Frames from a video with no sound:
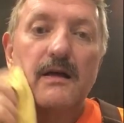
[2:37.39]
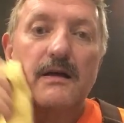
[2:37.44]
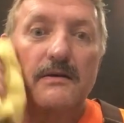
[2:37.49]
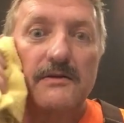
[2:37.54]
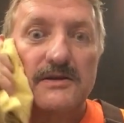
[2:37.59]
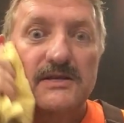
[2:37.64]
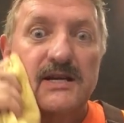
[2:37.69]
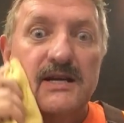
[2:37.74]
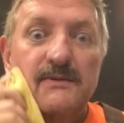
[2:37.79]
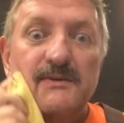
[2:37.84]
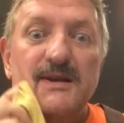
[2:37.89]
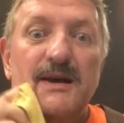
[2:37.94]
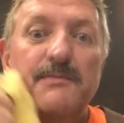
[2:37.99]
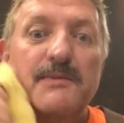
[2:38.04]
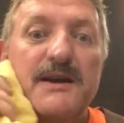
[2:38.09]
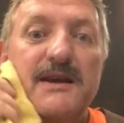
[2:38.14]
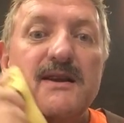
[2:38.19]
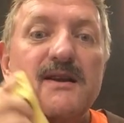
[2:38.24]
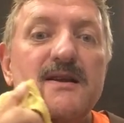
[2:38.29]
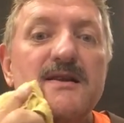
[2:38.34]
Seems
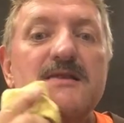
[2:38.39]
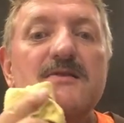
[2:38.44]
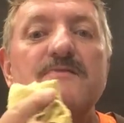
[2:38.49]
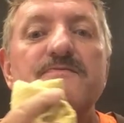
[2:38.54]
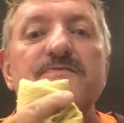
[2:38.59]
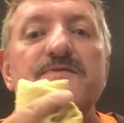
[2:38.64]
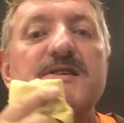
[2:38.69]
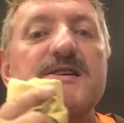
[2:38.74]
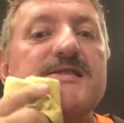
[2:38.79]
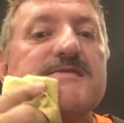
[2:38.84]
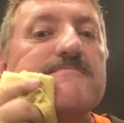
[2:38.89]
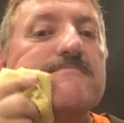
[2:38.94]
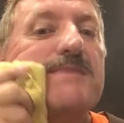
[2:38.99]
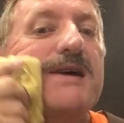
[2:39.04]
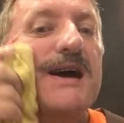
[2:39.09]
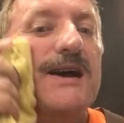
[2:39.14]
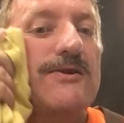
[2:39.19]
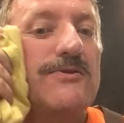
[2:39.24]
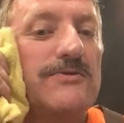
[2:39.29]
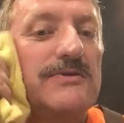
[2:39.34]
I'm getting a little feeling
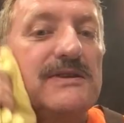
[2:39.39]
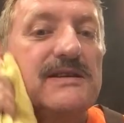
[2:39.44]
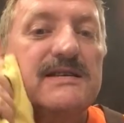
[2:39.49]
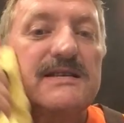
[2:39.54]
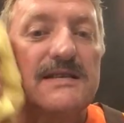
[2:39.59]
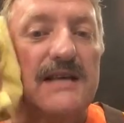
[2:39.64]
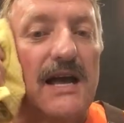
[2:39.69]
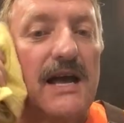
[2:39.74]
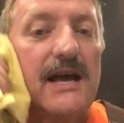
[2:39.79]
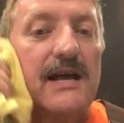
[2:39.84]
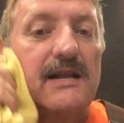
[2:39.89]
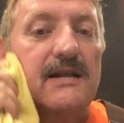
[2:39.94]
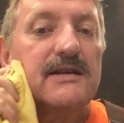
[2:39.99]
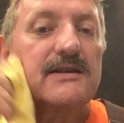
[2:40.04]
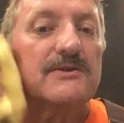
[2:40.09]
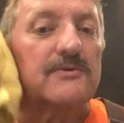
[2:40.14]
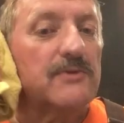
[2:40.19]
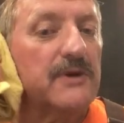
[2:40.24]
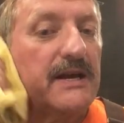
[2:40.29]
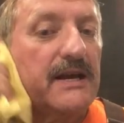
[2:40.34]
back on this side
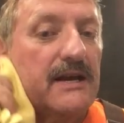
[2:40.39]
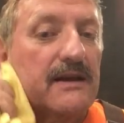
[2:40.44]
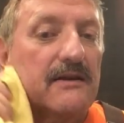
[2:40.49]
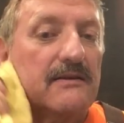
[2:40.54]
this week.